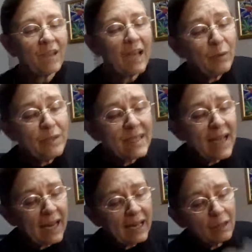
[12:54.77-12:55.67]
I would
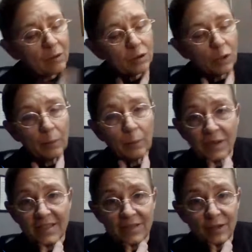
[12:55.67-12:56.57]
say Durban
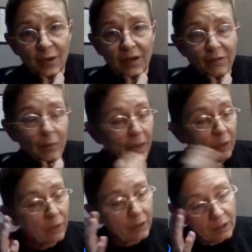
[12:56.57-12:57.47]
poison is great for
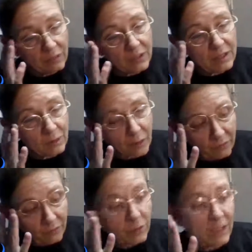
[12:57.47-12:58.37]
pain relief. It's
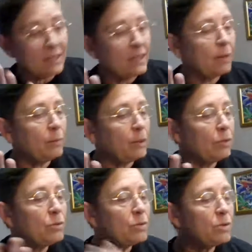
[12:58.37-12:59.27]
great for daytime
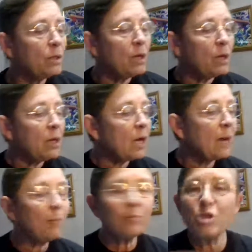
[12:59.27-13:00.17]
use.
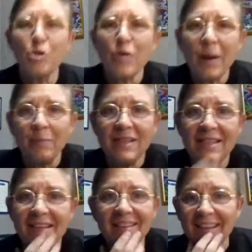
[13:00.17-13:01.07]
I'm sure I'm
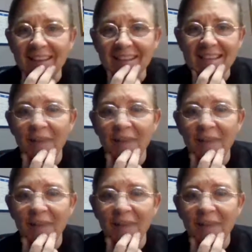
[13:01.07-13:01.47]
missing things.